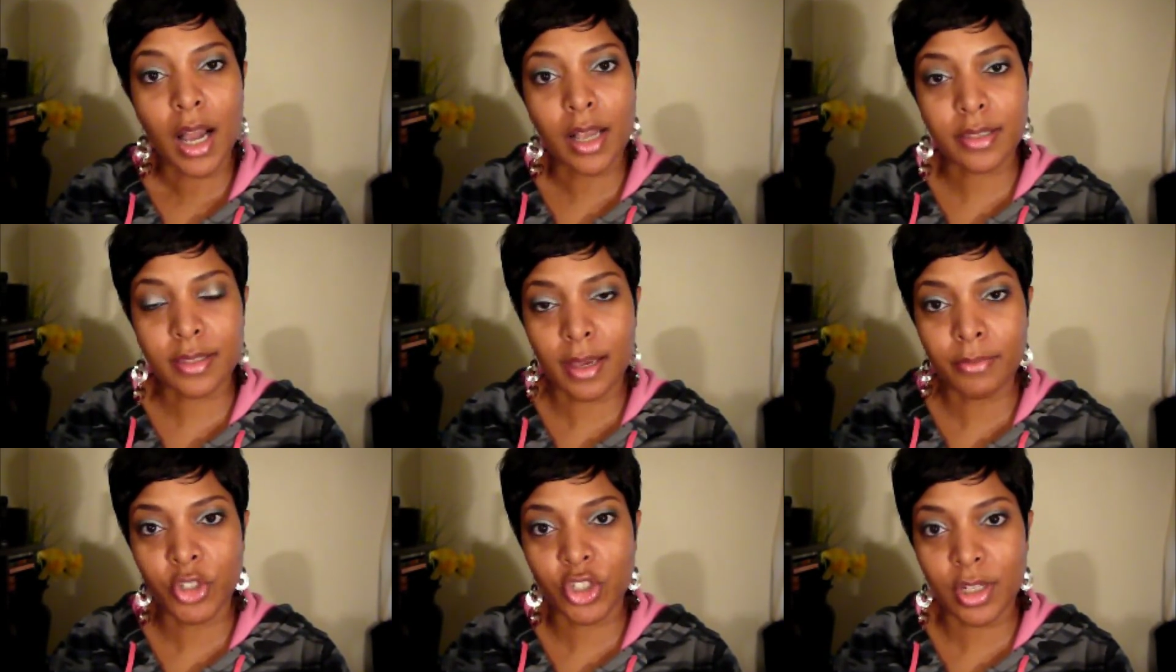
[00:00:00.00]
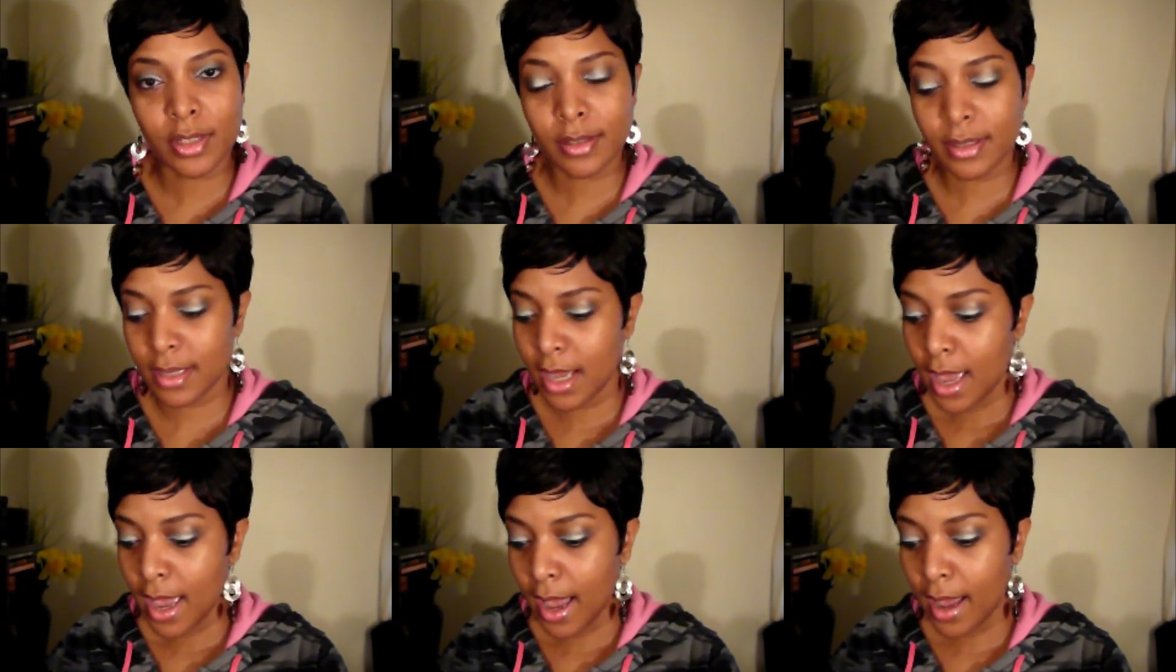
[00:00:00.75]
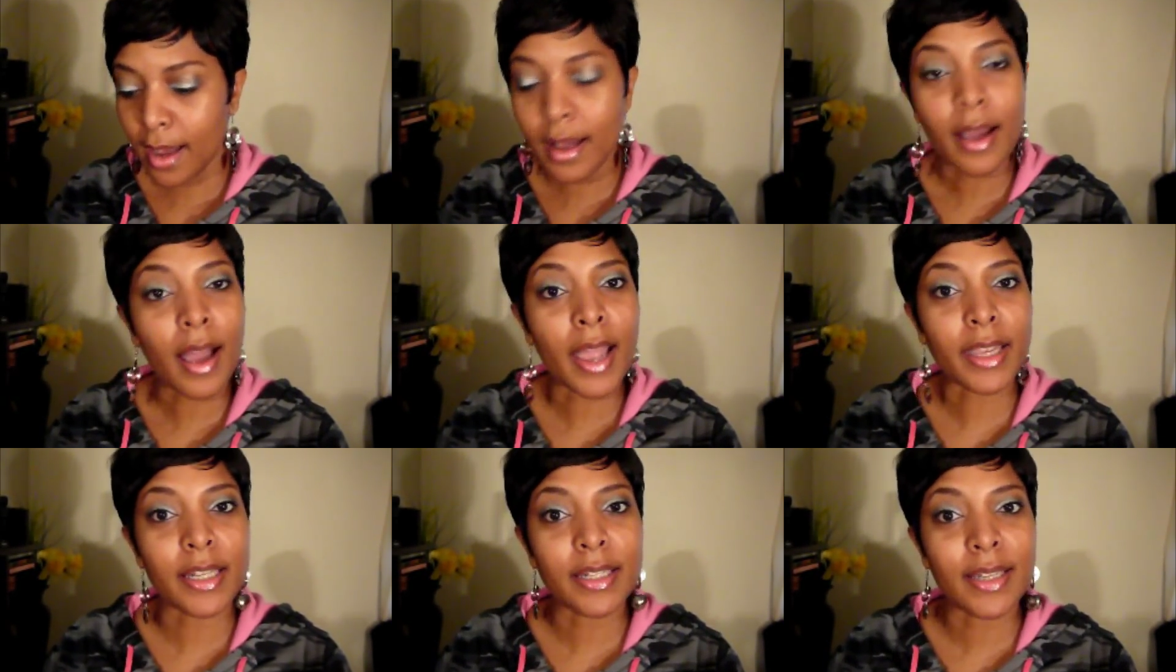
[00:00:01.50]

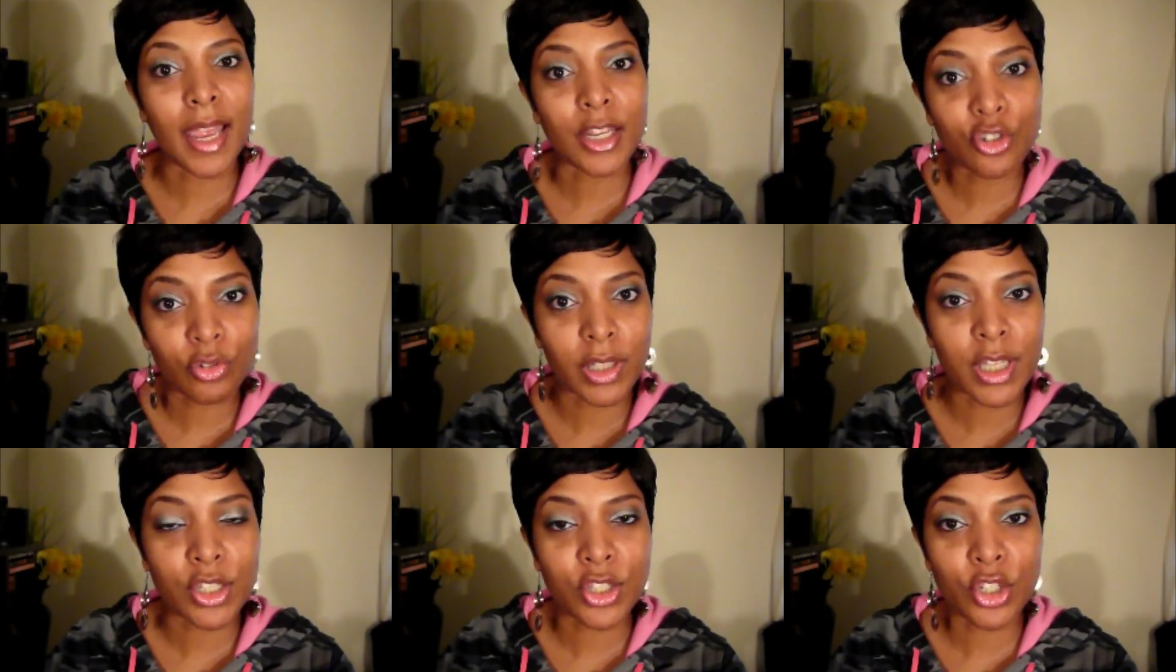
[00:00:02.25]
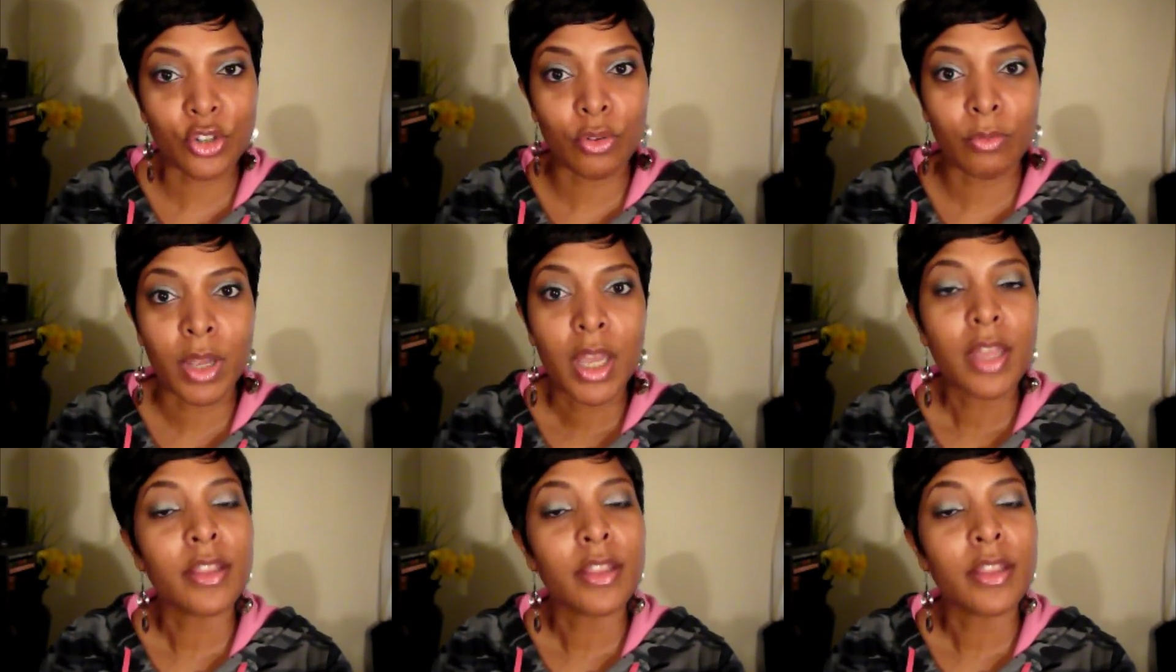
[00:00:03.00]
I can naturally assume